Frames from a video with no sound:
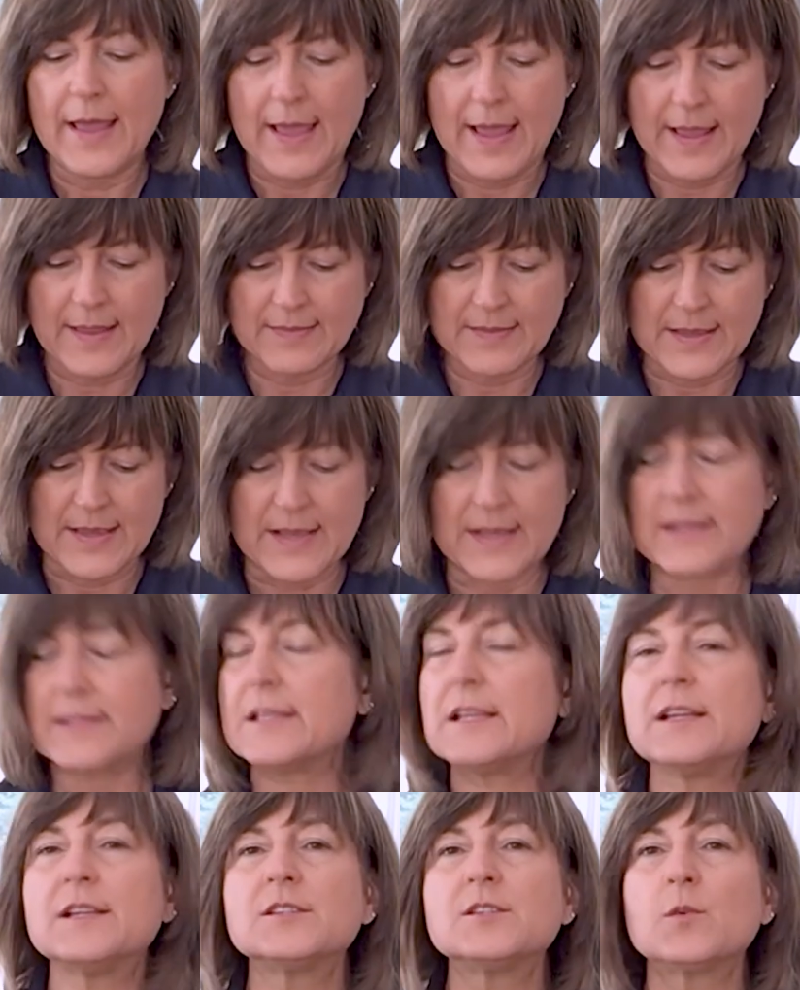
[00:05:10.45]
and the
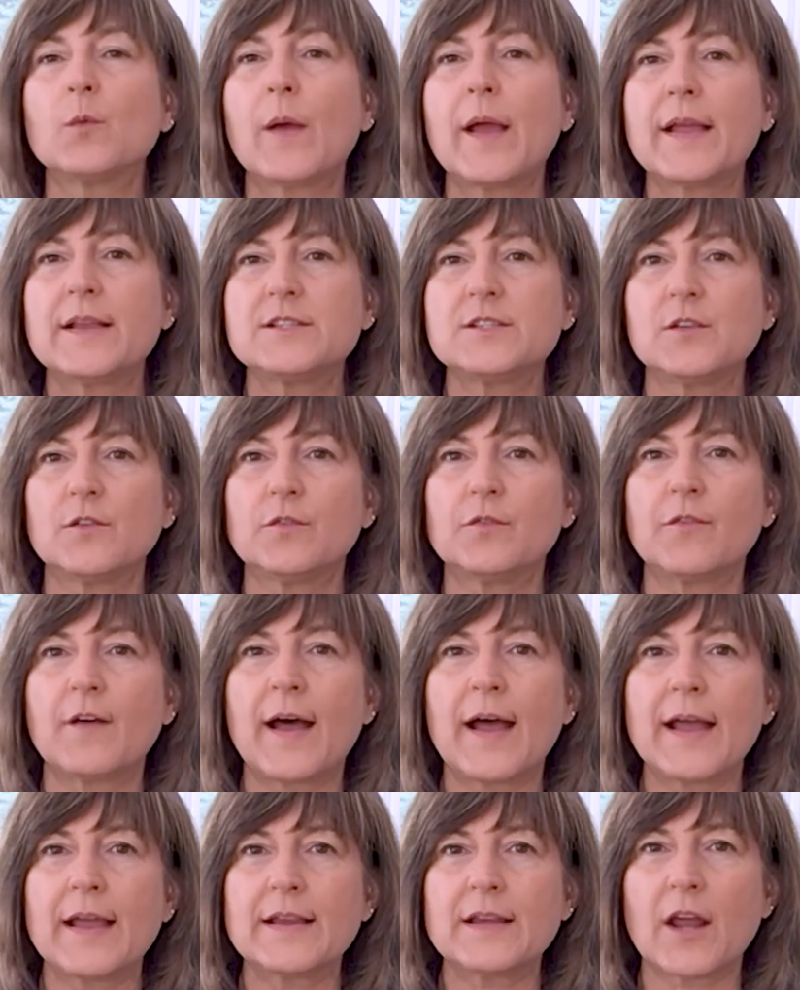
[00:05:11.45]
easiest way to
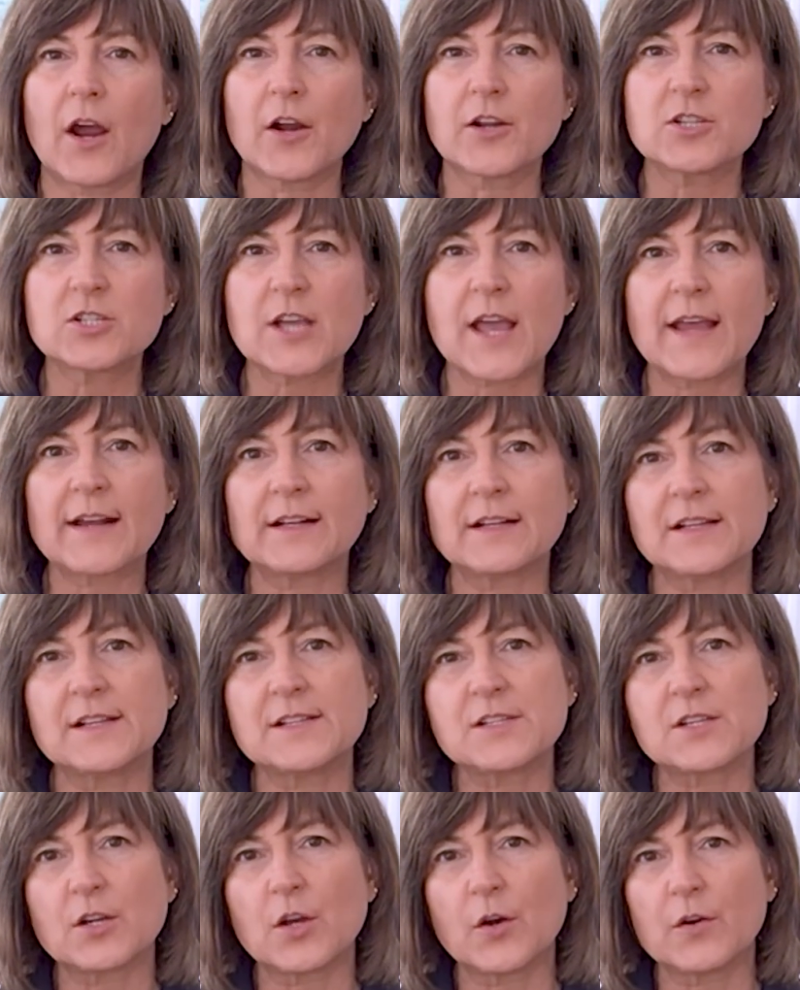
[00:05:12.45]
find our channel
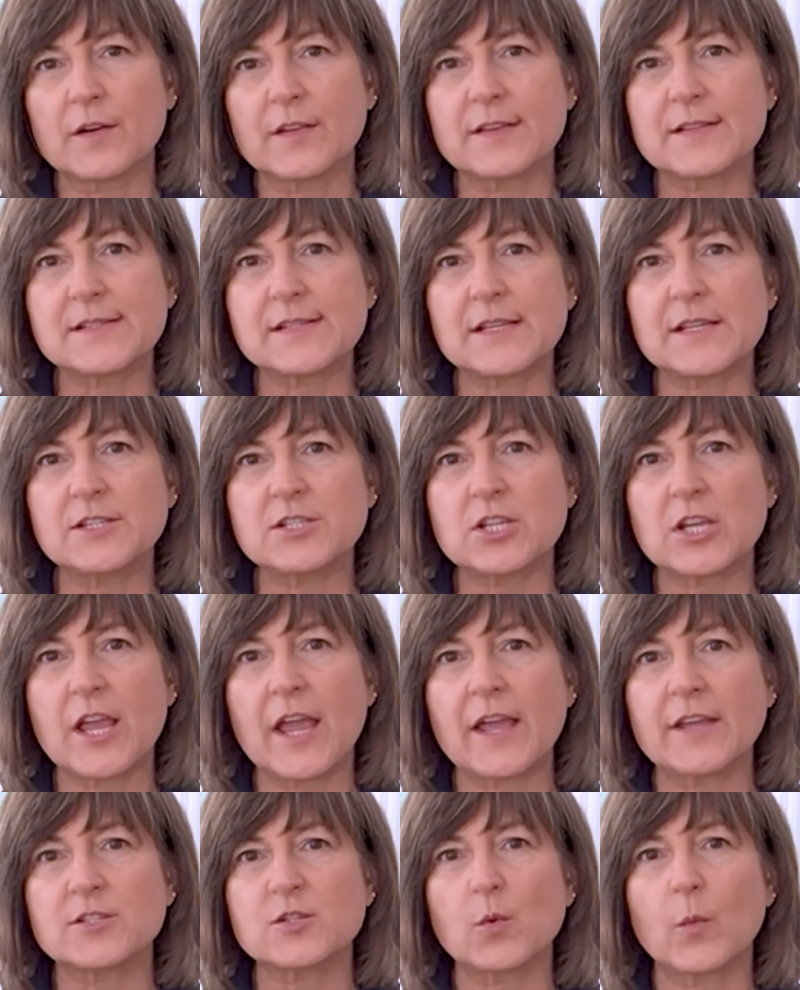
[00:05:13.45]
is to go to the
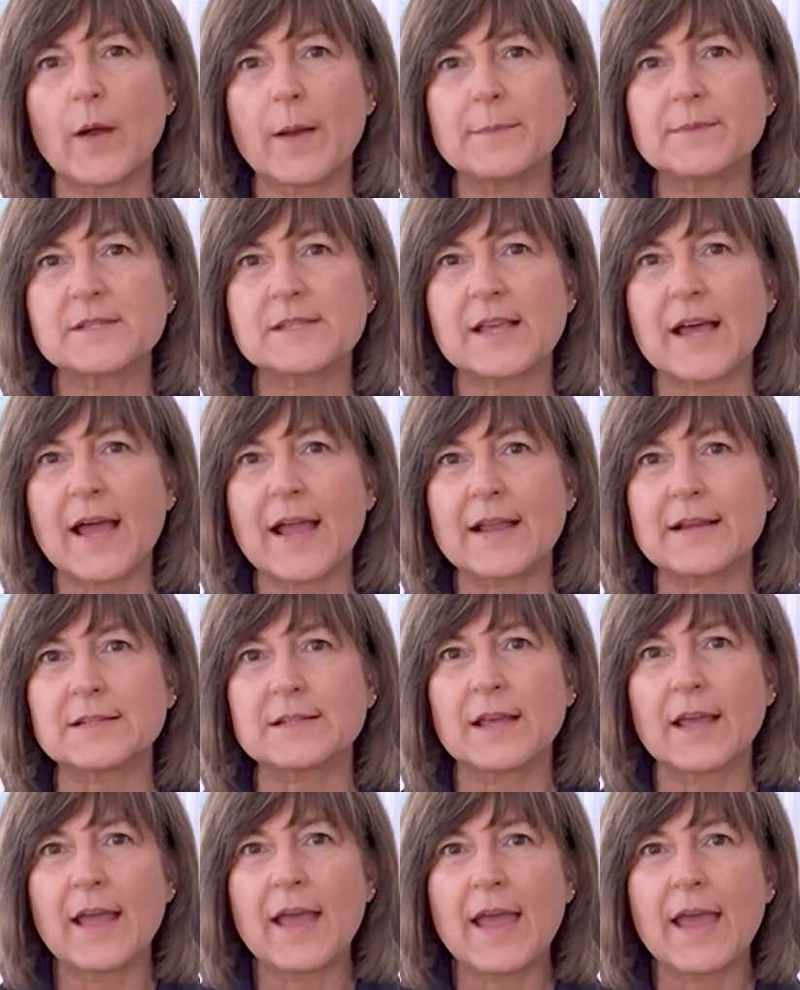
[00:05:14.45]
CGH website,